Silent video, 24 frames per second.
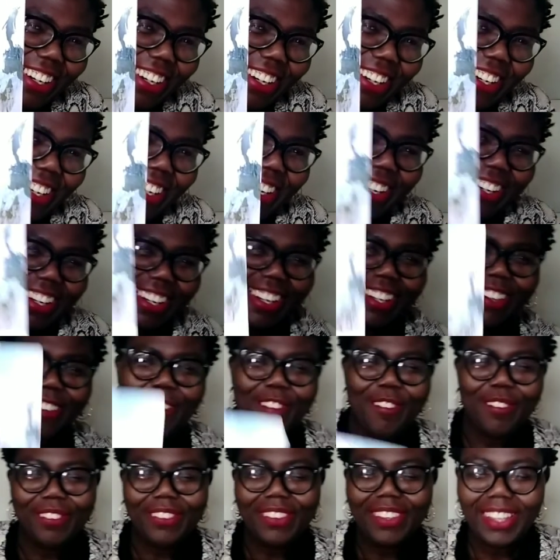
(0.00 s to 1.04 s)
Okay.
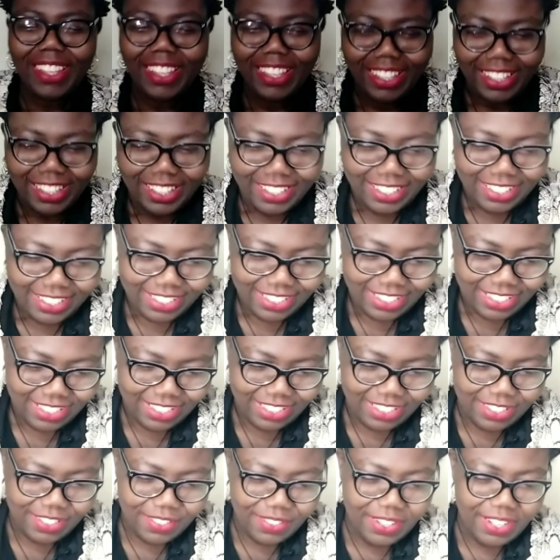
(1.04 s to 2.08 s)

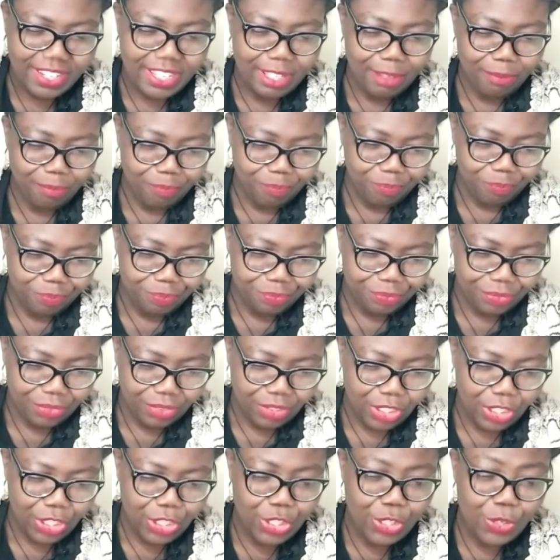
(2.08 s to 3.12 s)
So, Lee,
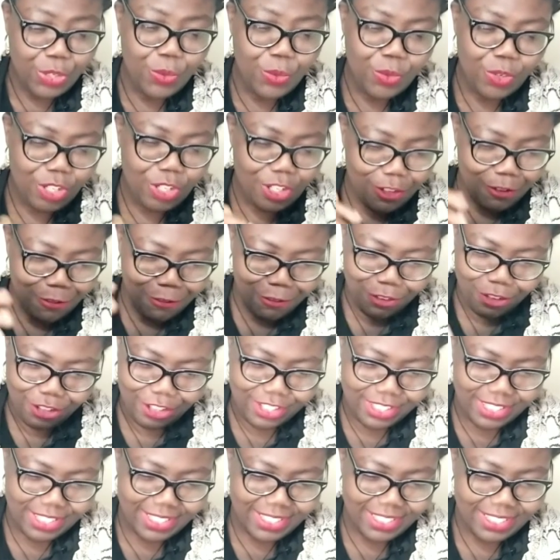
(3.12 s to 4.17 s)
you go
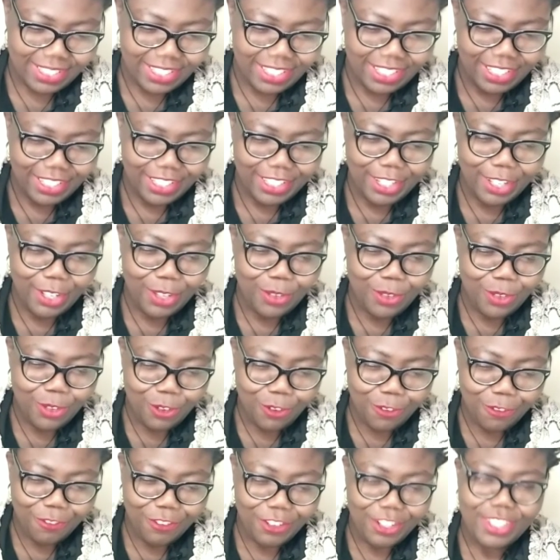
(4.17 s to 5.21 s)
first. The
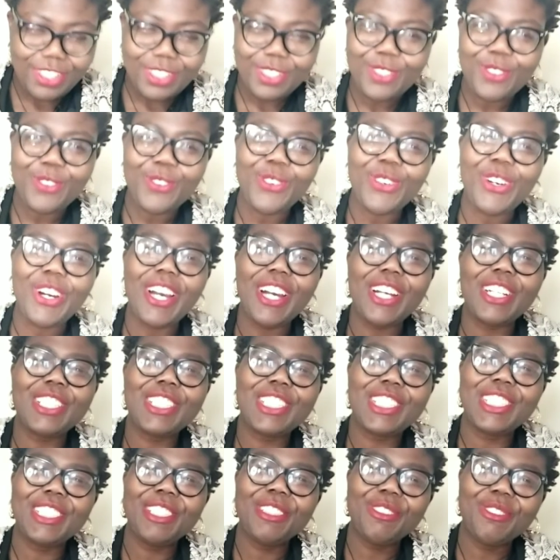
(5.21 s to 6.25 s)
universe will
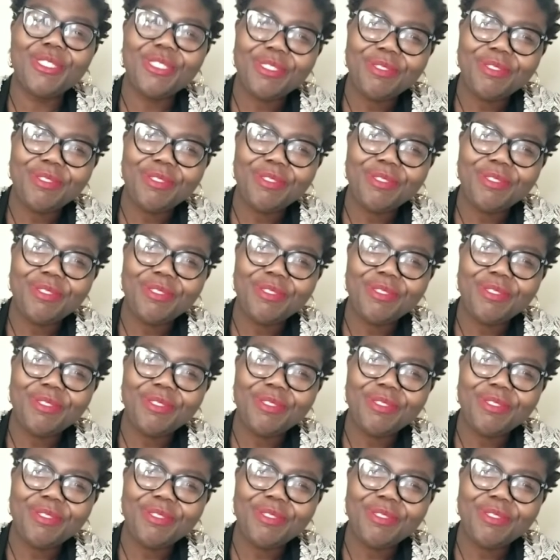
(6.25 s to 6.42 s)
catch you.